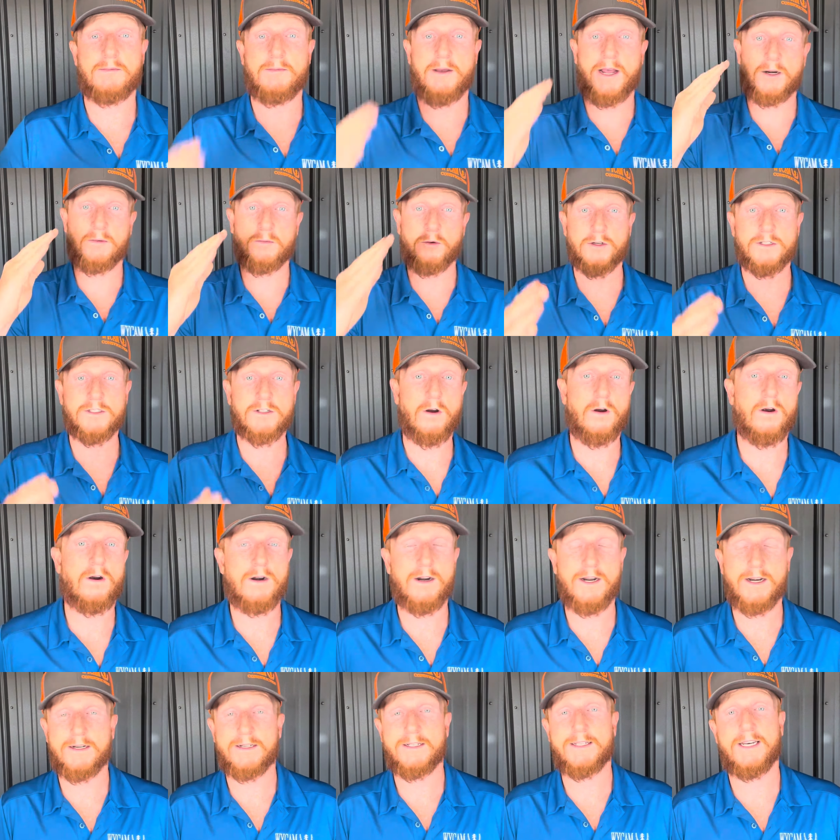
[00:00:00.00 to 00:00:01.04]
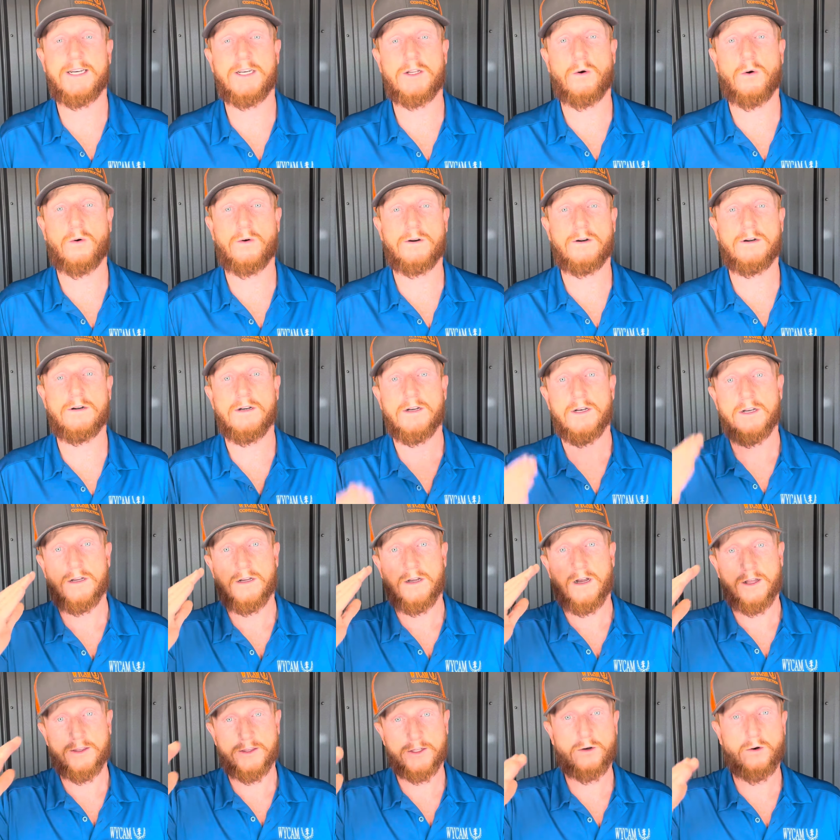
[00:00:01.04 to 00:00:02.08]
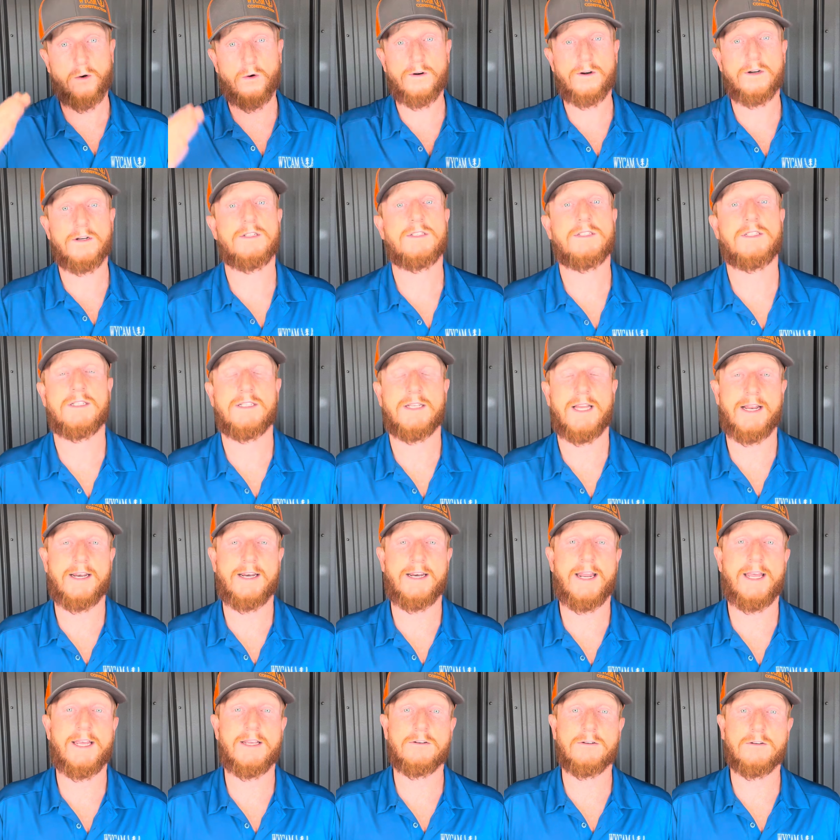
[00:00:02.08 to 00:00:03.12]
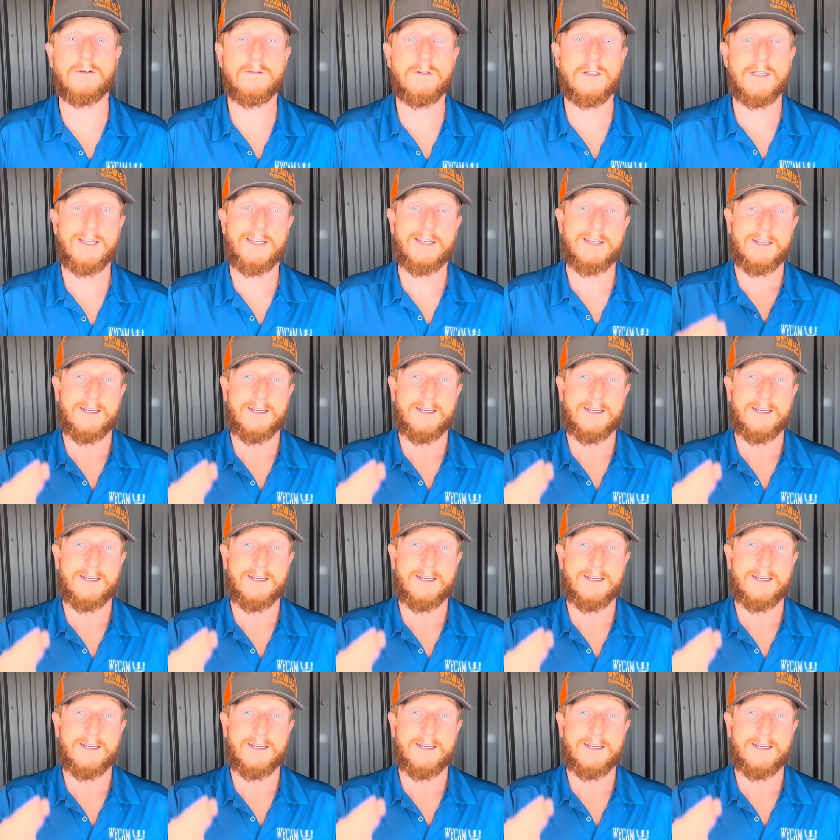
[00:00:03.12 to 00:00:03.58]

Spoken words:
The batter boards are kitty corner on the corners at an angle.